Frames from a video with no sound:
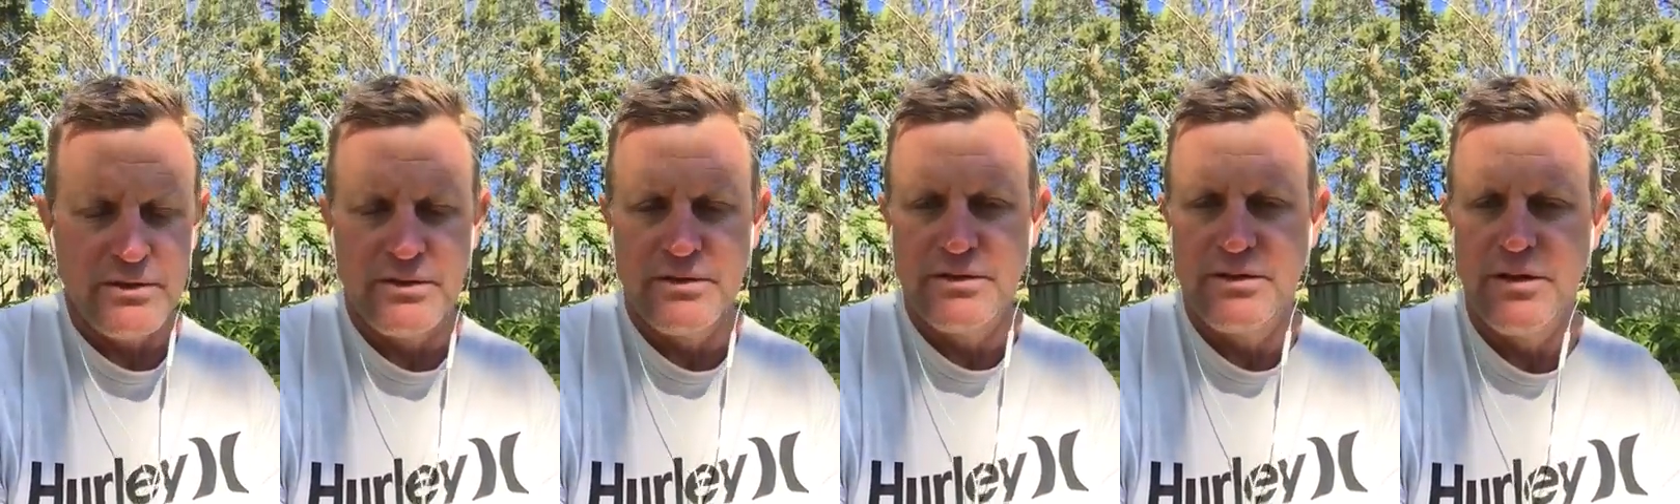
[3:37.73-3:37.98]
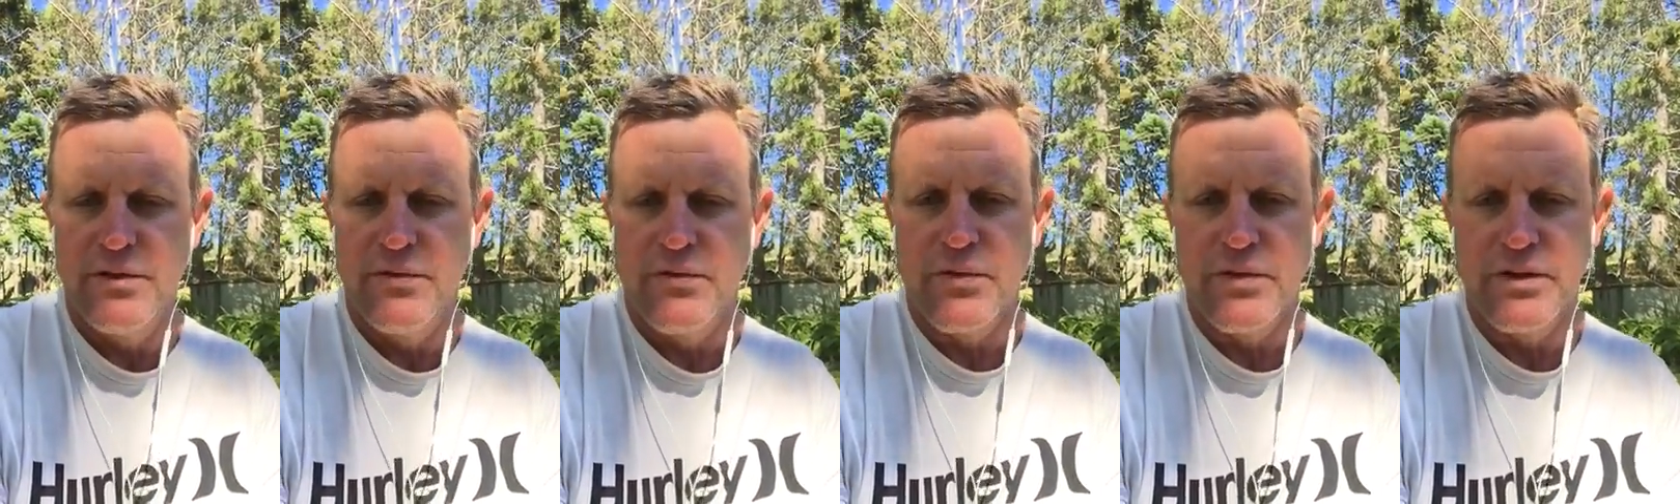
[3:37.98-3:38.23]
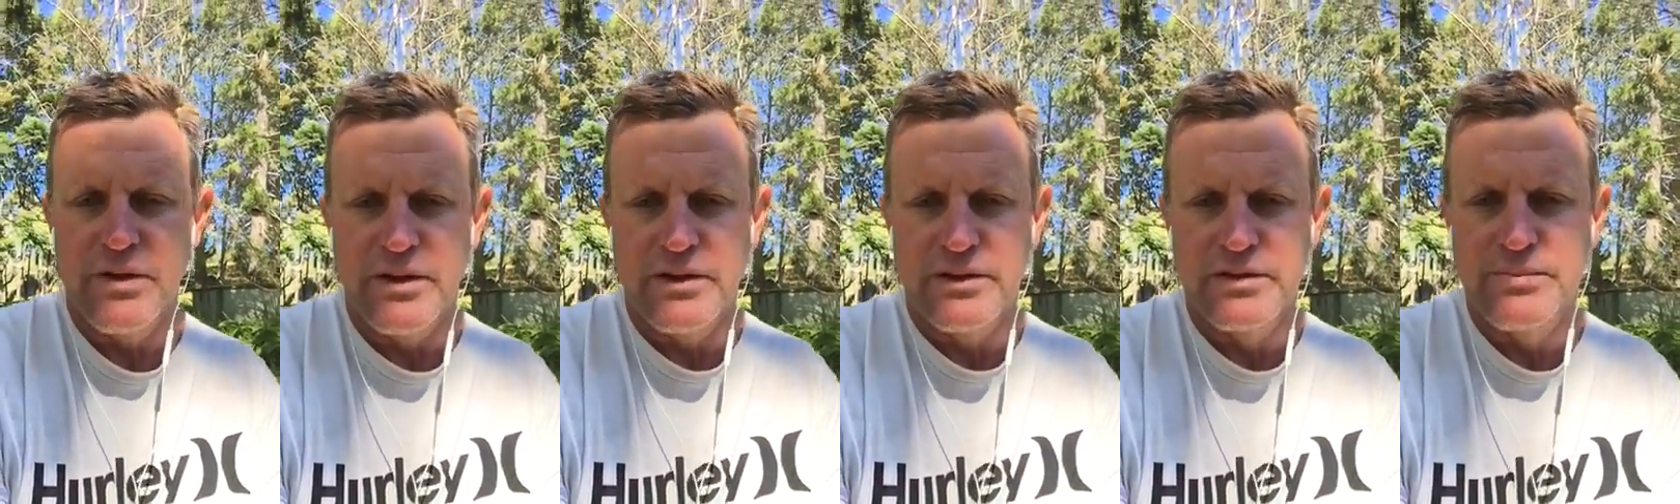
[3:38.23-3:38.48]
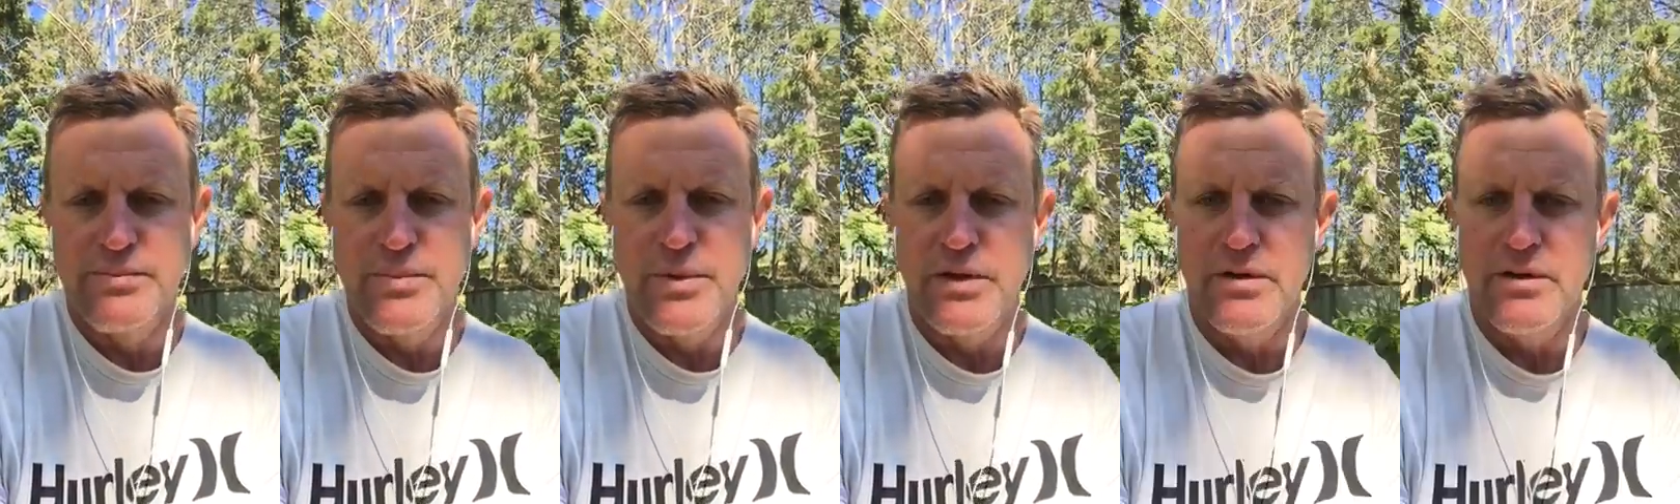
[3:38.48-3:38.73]
different
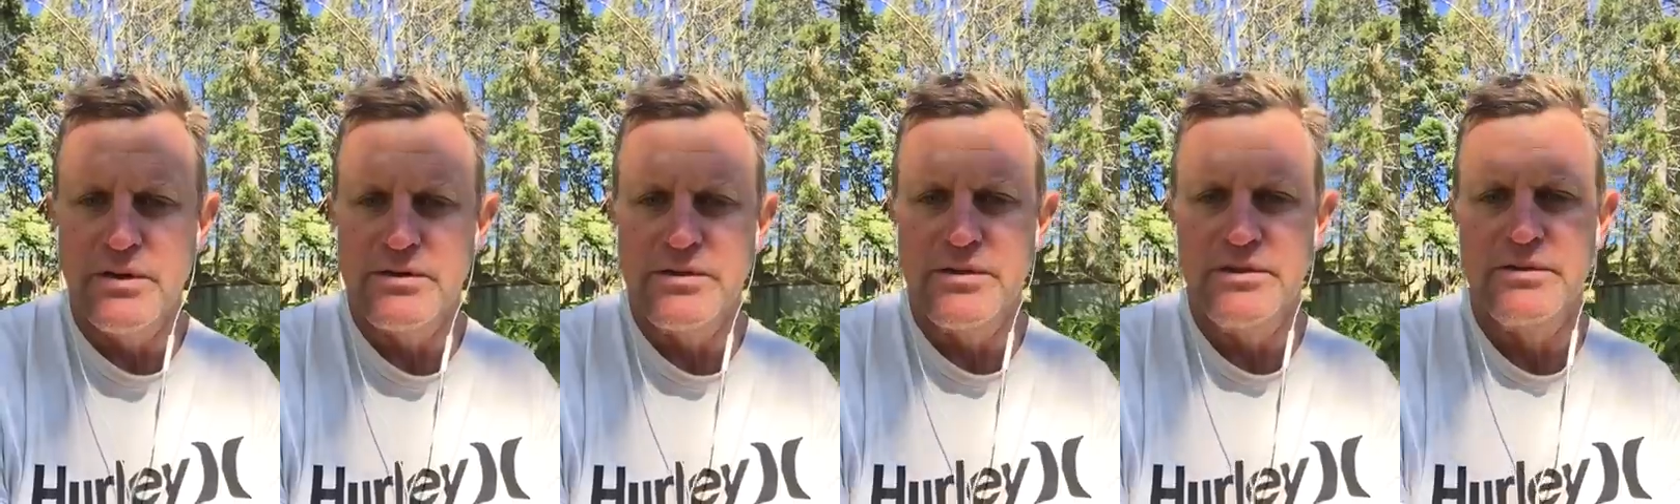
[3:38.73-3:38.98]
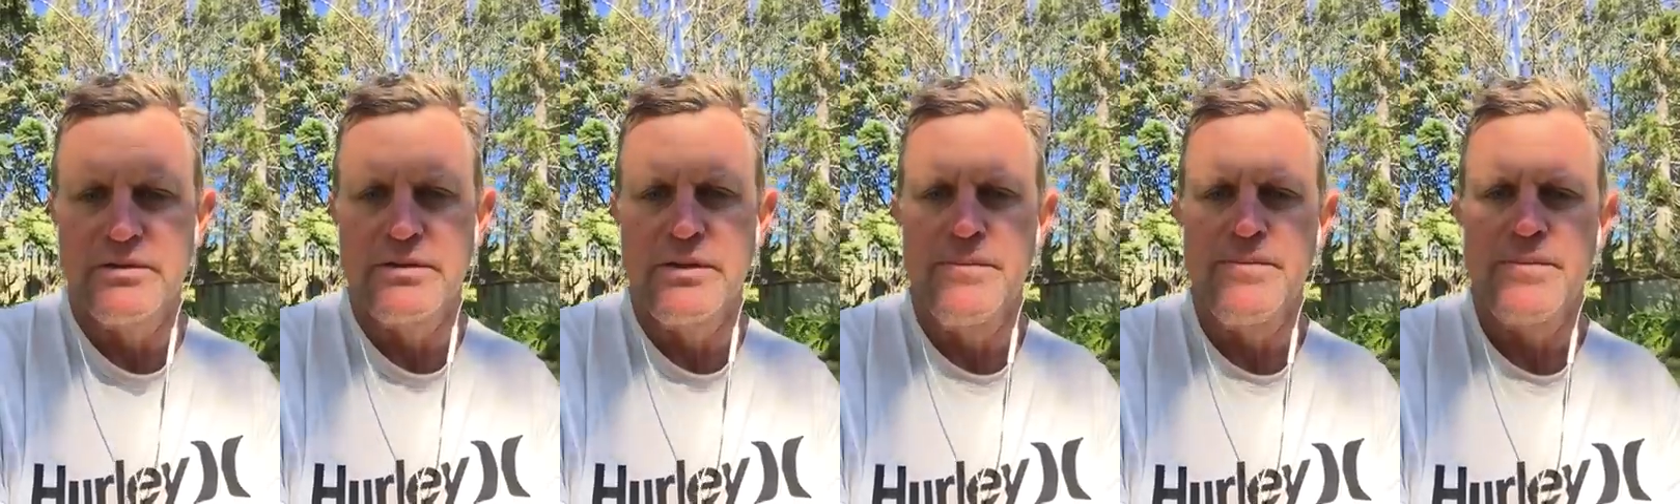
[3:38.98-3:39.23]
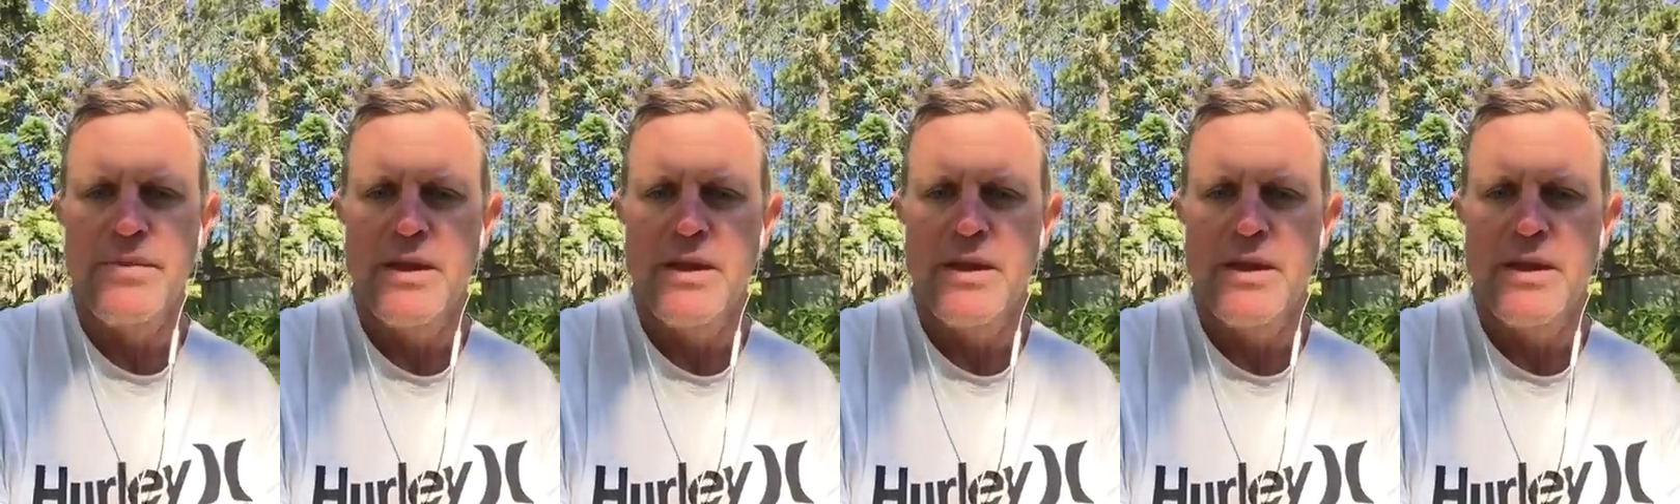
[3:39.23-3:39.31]
experiences,